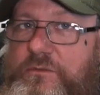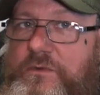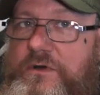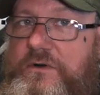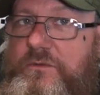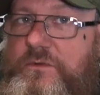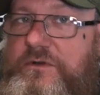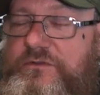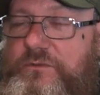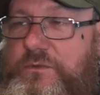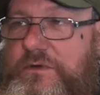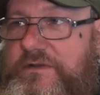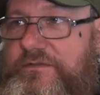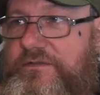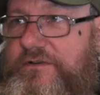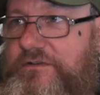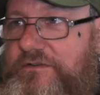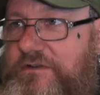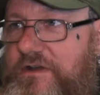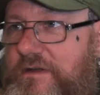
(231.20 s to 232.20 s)
as well, which when
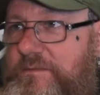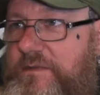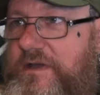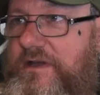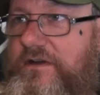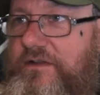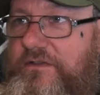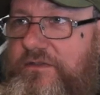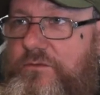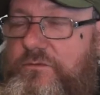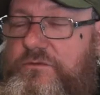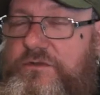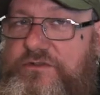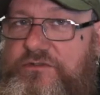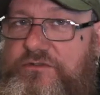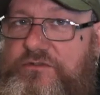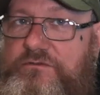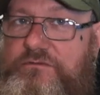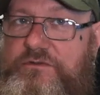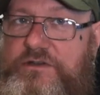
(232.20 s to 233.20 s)
it first came out, I thought
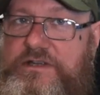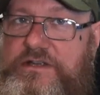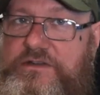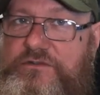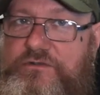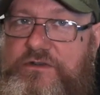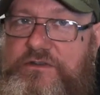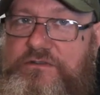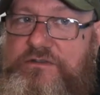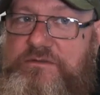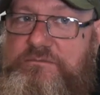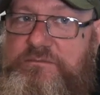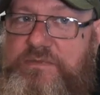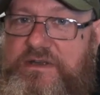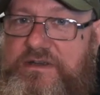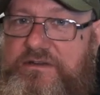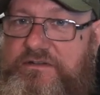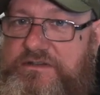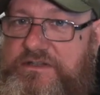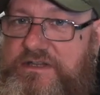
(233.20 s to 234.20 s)
this is a really interesting
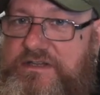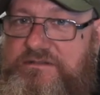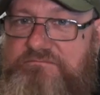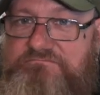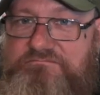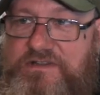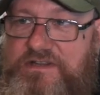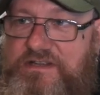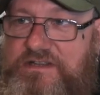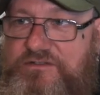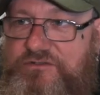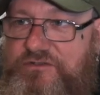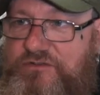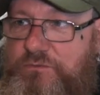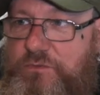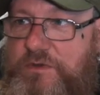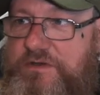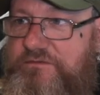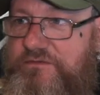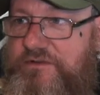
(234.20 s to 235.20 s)
beer. And then it
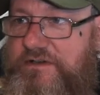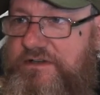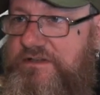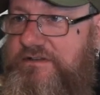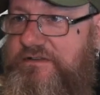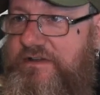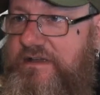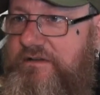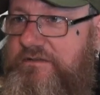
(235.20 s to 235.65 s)
just went fucking